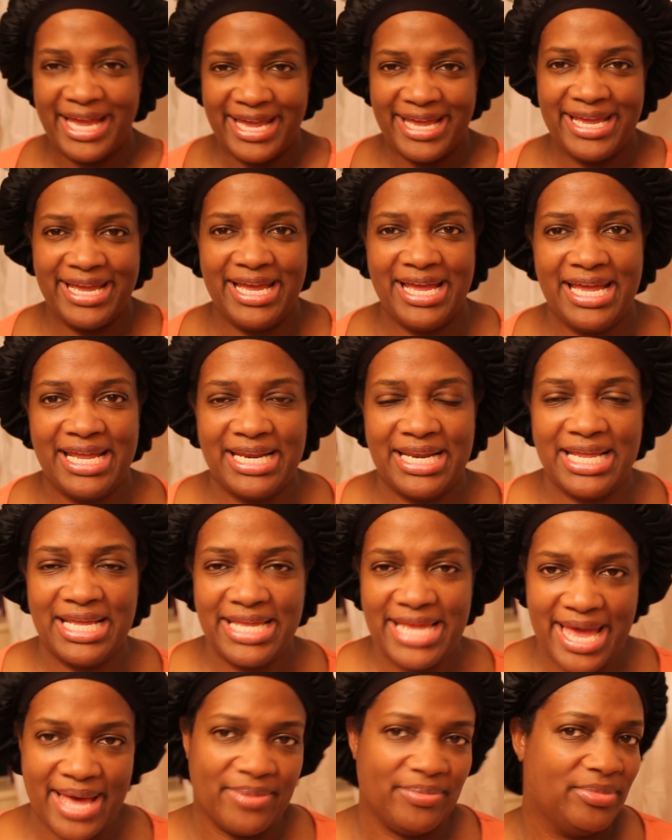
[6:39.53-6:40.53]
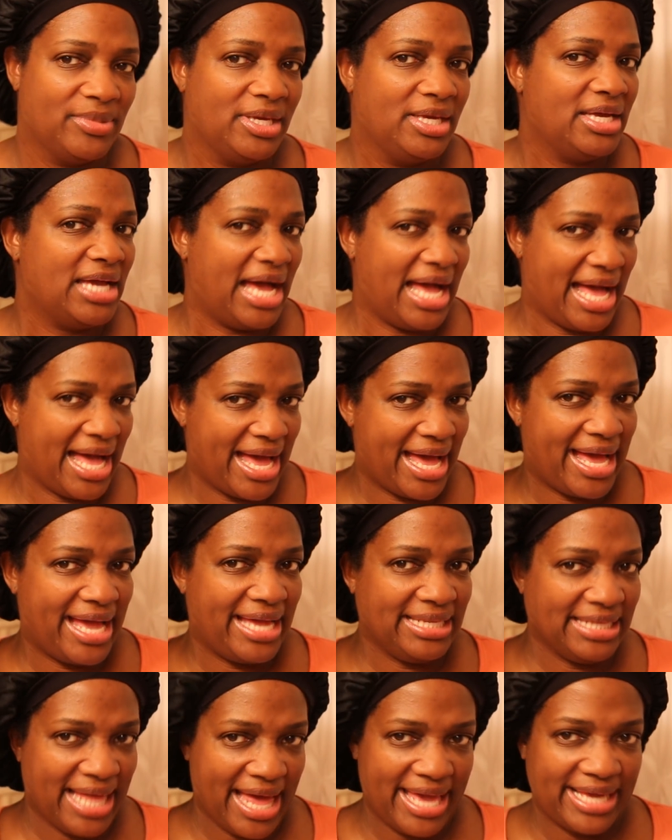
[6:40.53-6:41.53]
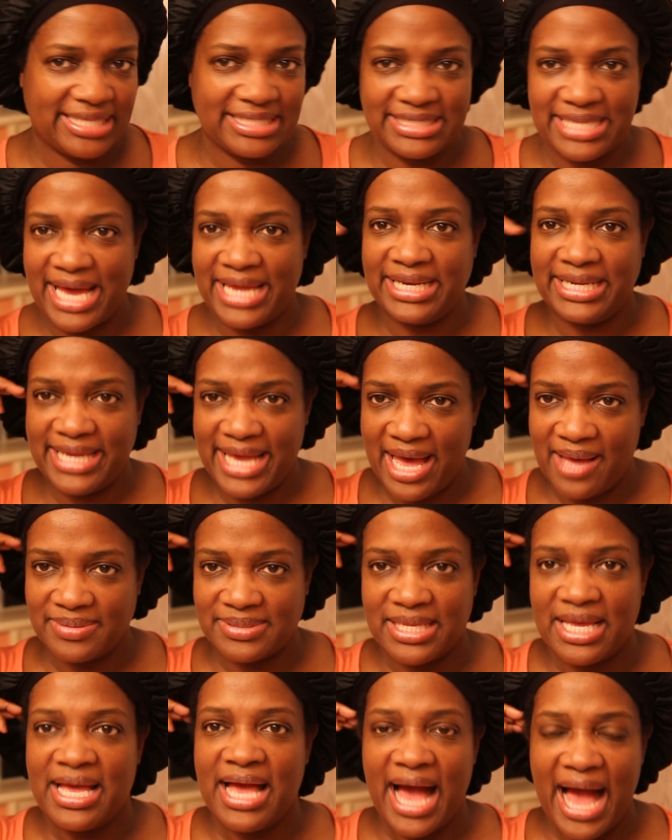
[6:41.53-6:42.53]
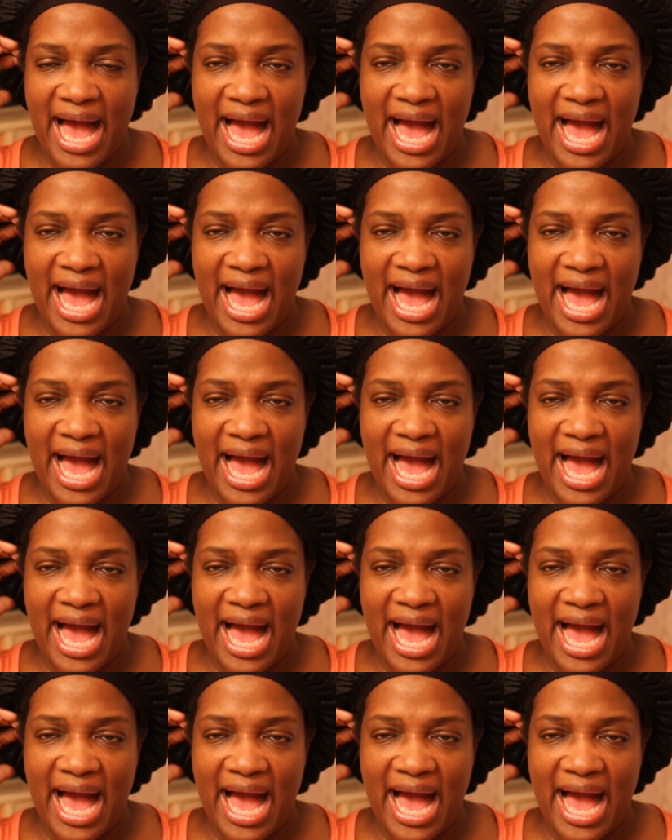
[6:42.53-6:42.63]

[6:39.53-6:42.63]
And yeah, I like satin caps.